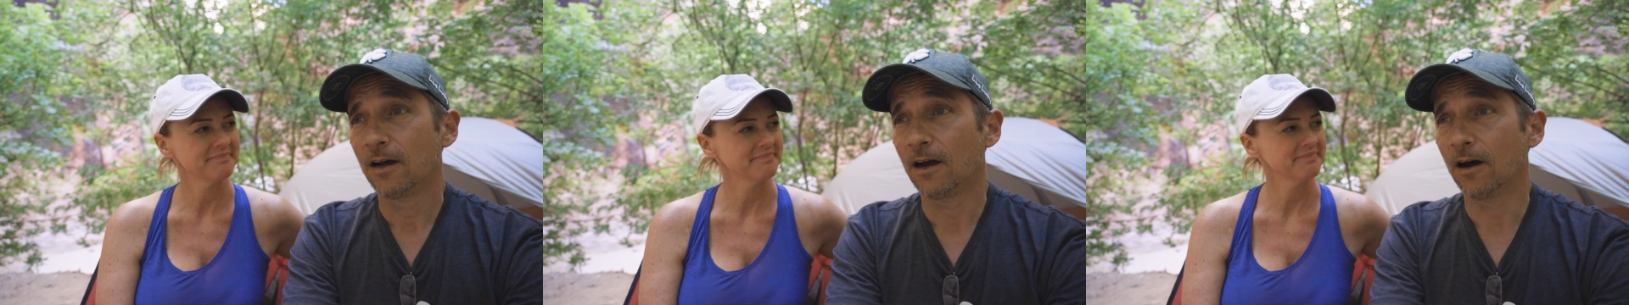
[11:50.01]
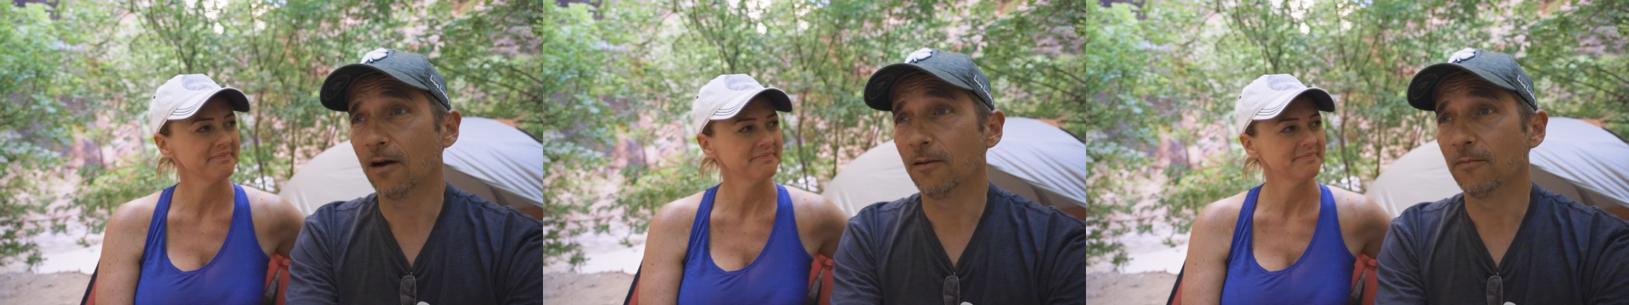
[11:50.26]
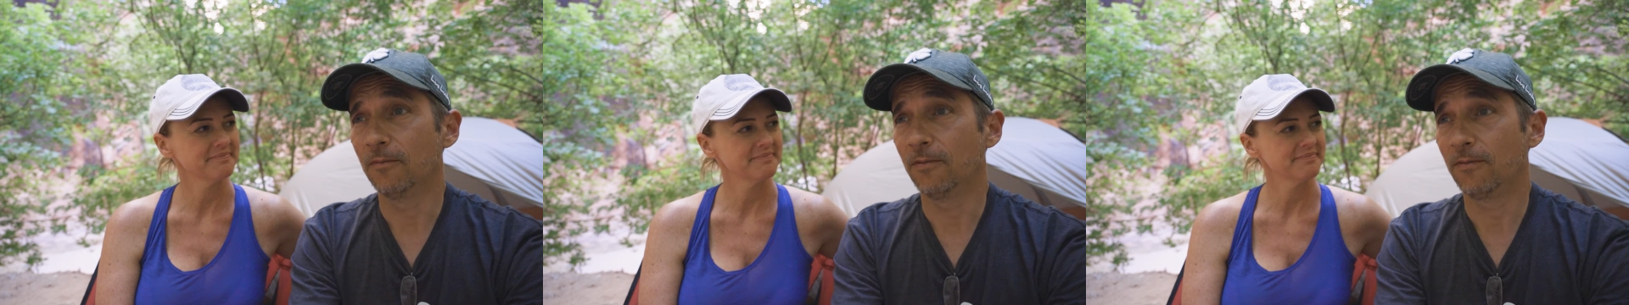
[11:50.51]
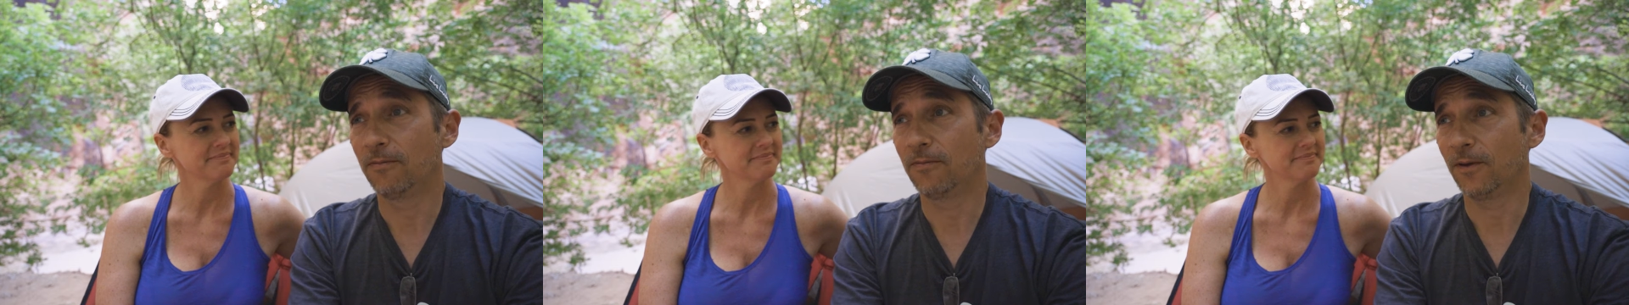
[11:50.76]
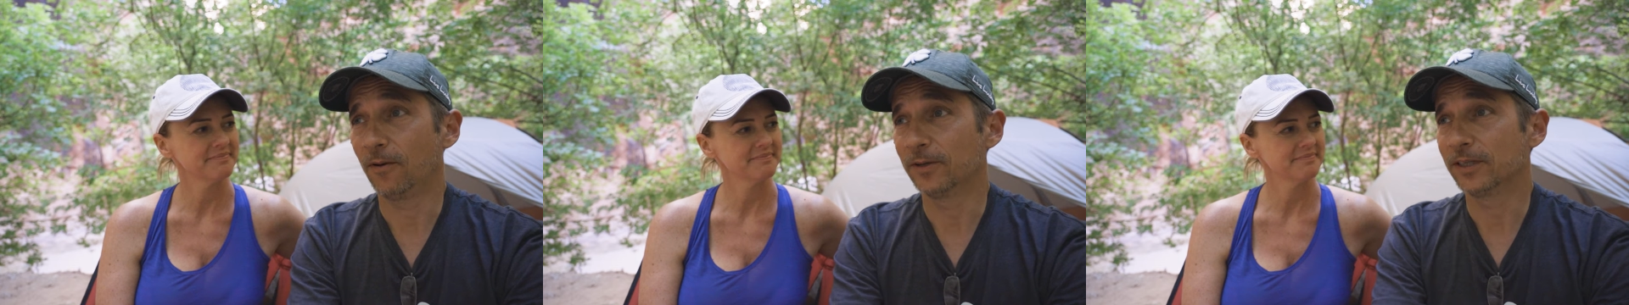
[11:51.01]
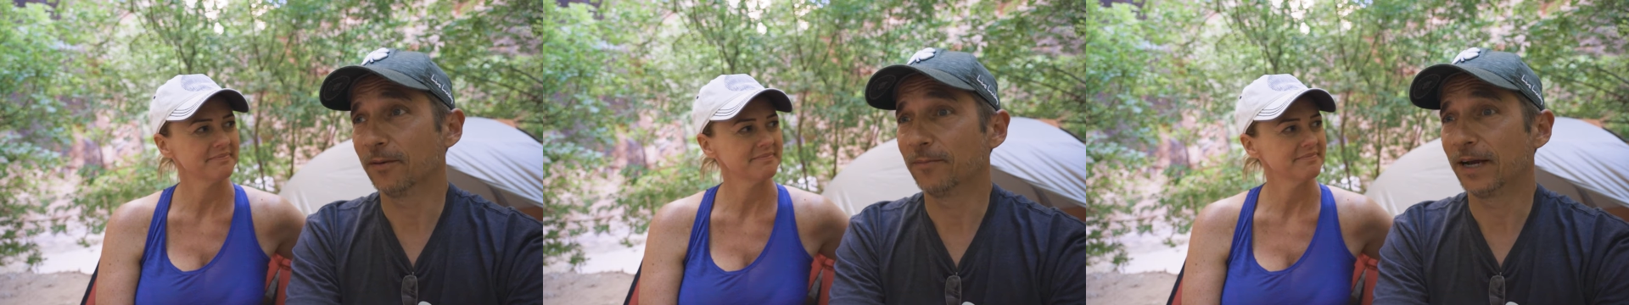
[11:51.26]
Speaker 1: Uh, thought we'd
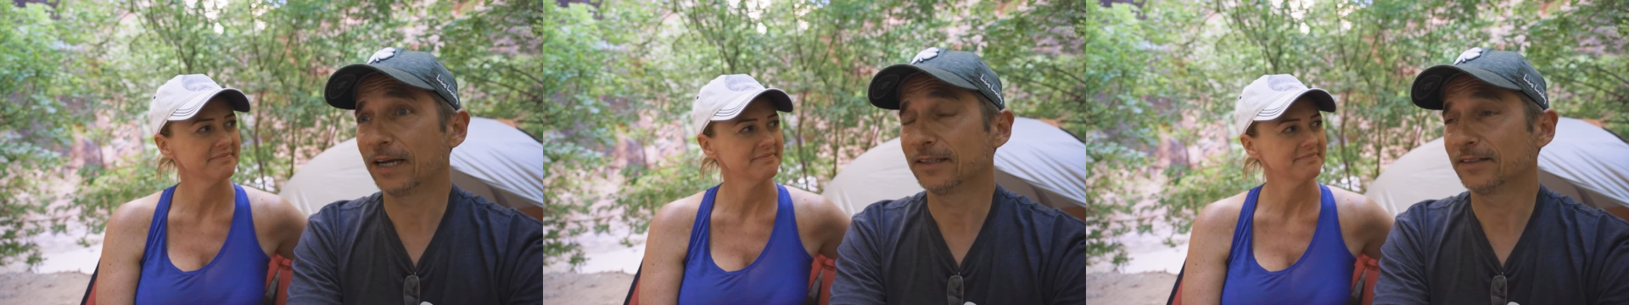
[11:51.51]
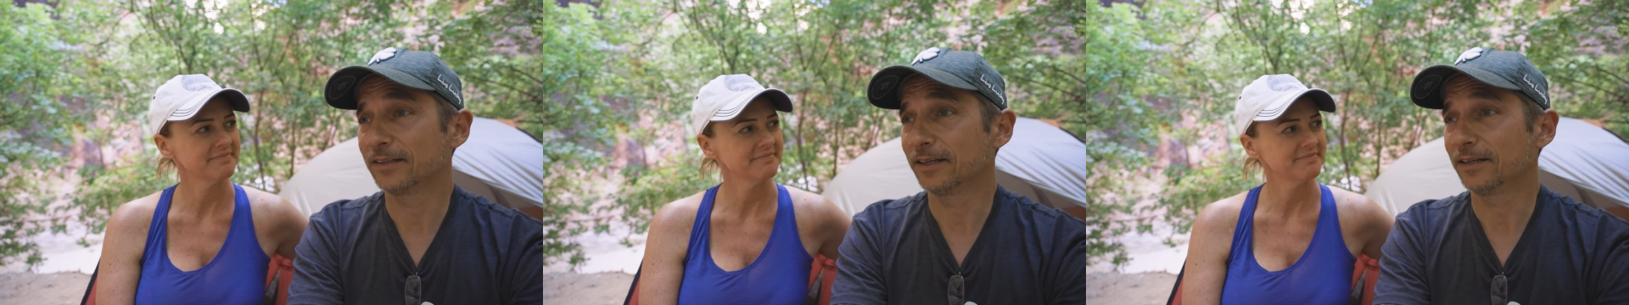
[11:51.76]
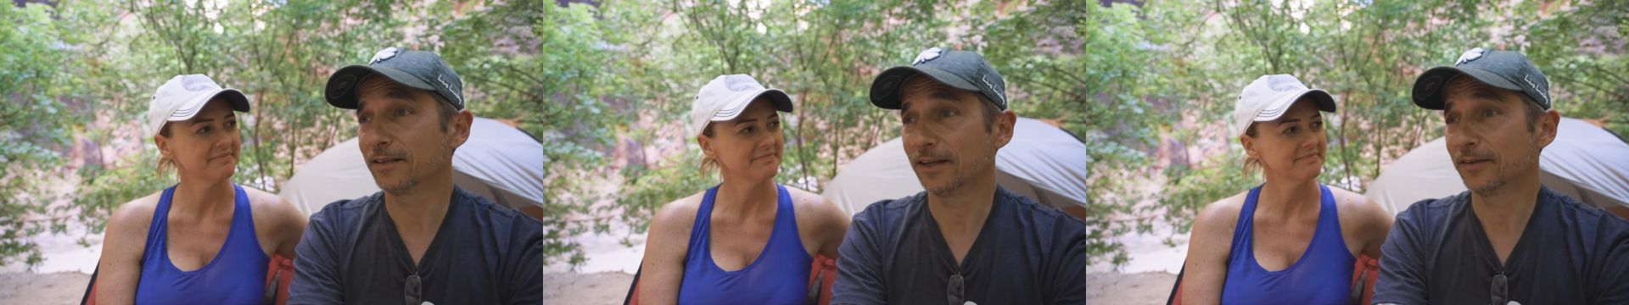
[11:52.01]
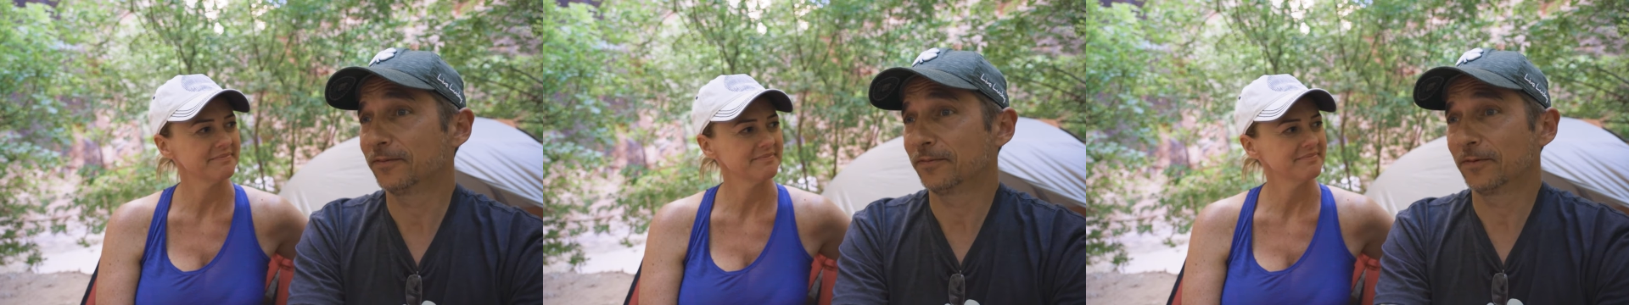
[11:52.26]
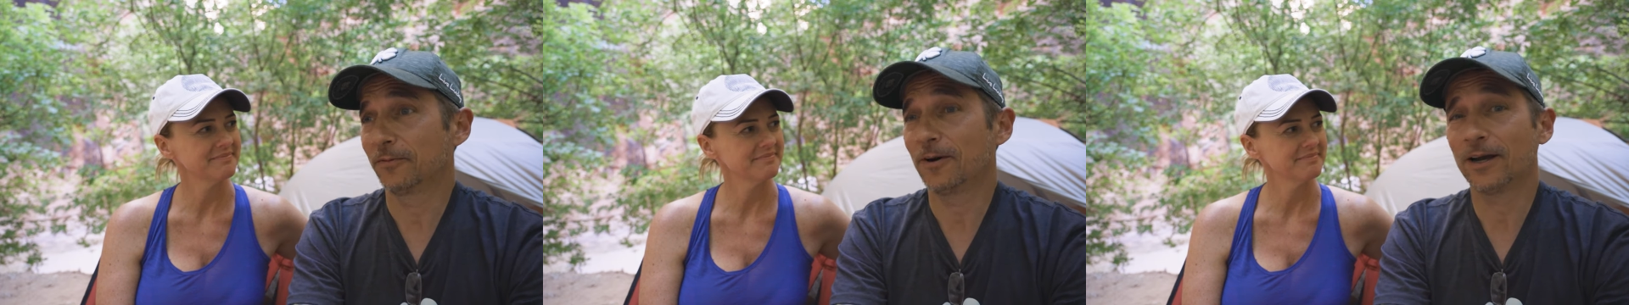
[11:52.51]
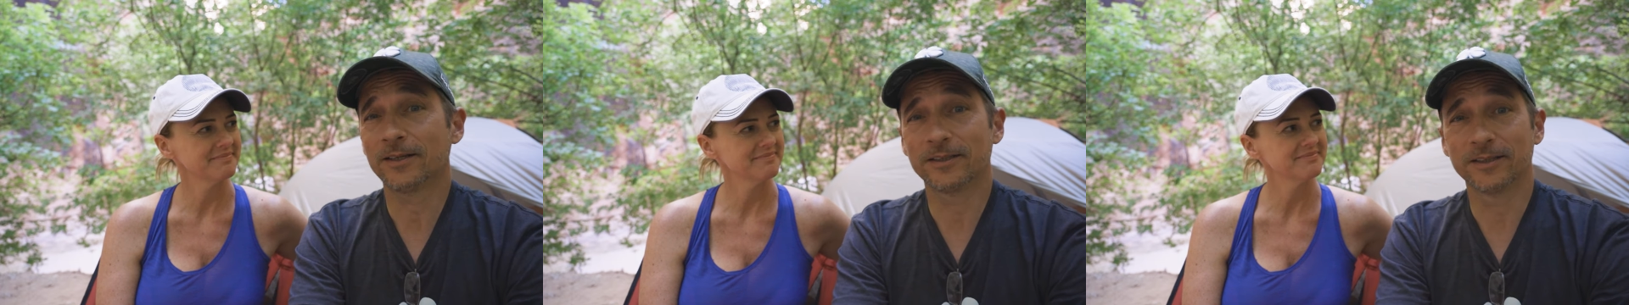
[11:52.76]
come back and say thanks for
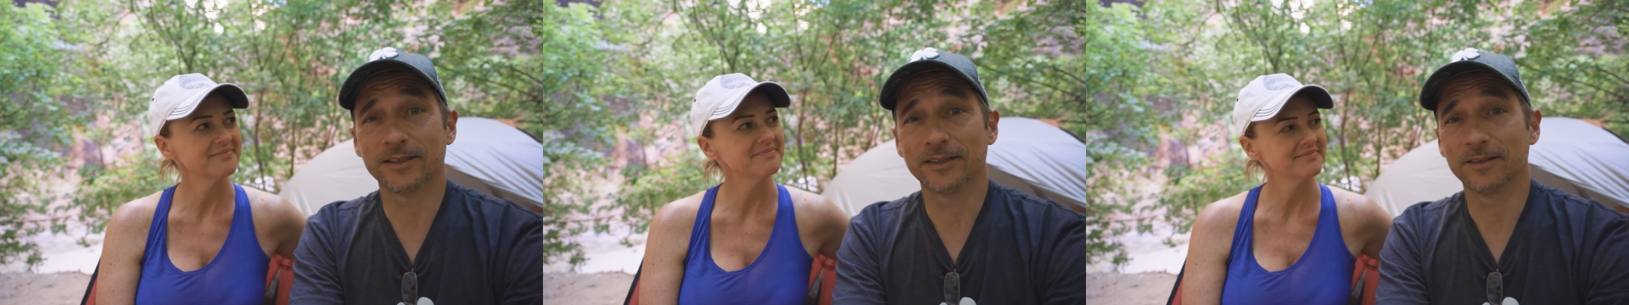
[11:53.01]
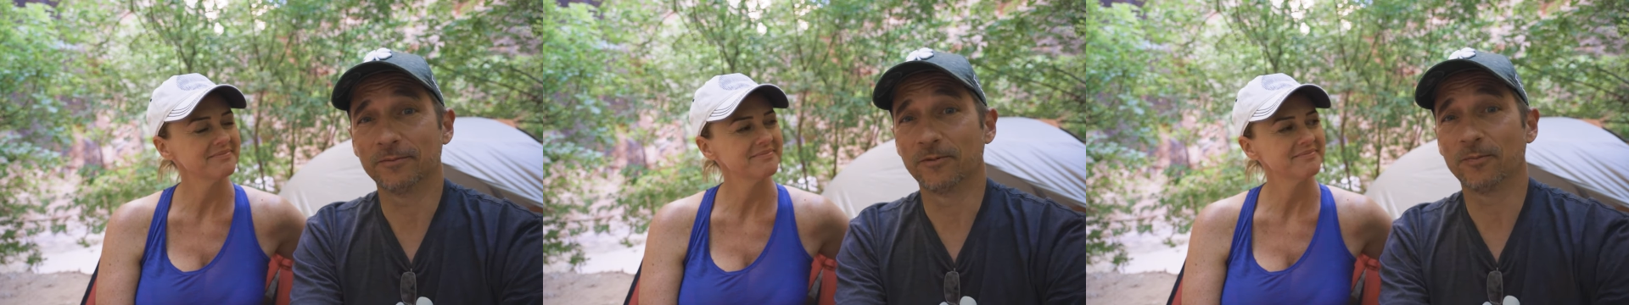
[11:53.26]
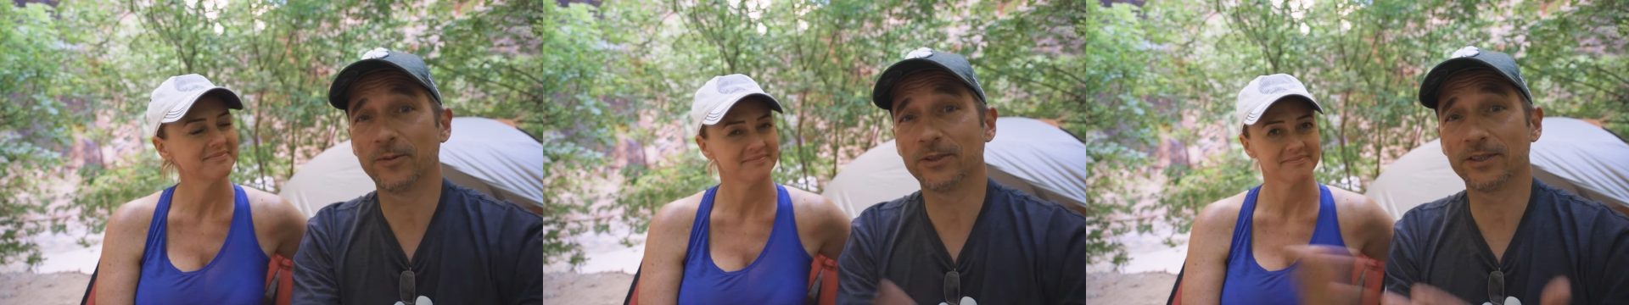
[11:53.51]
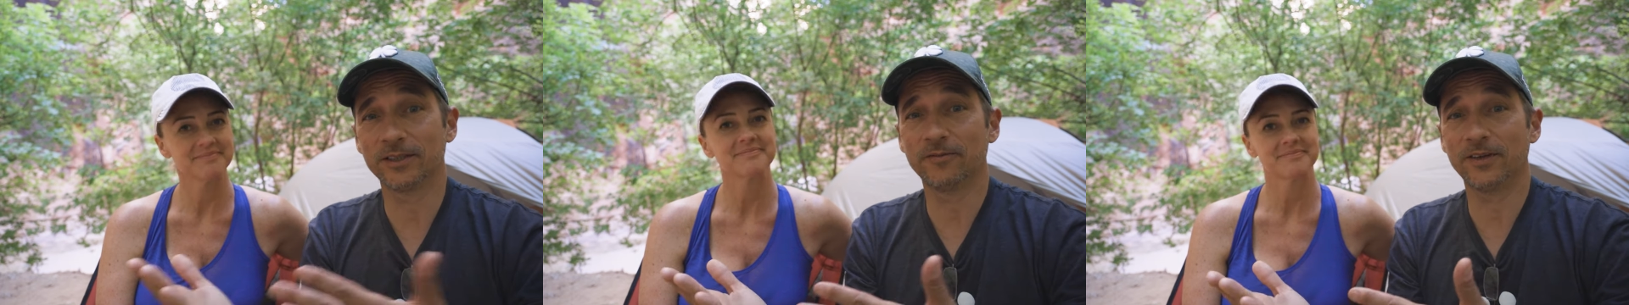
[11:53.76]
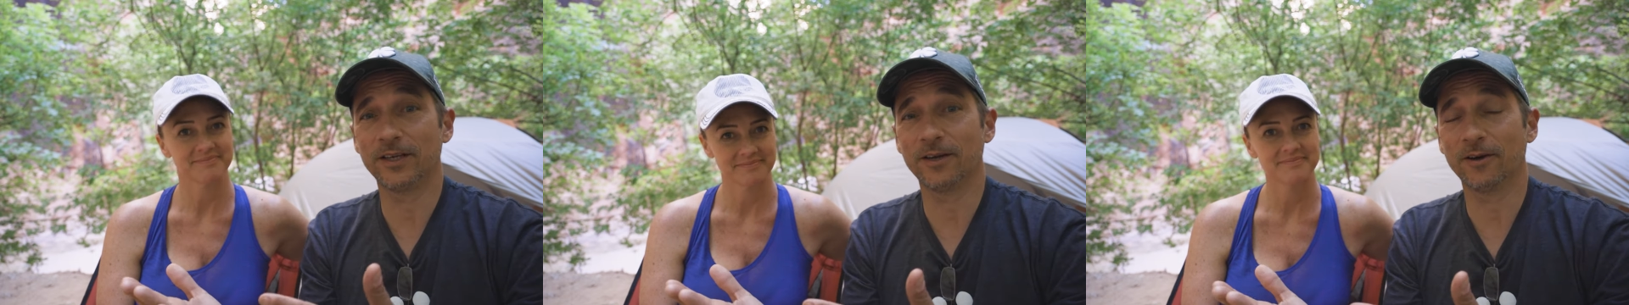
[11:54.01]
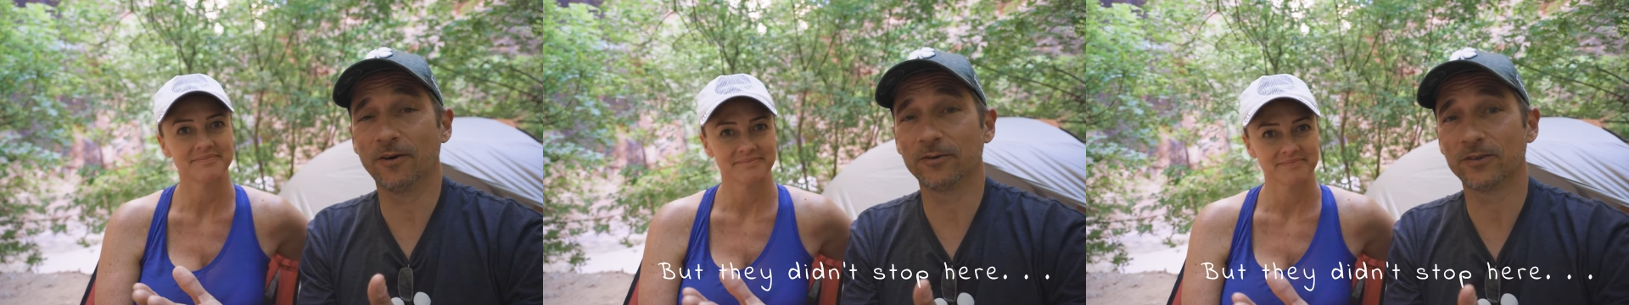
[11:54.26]
watching, and we'll put you in the video.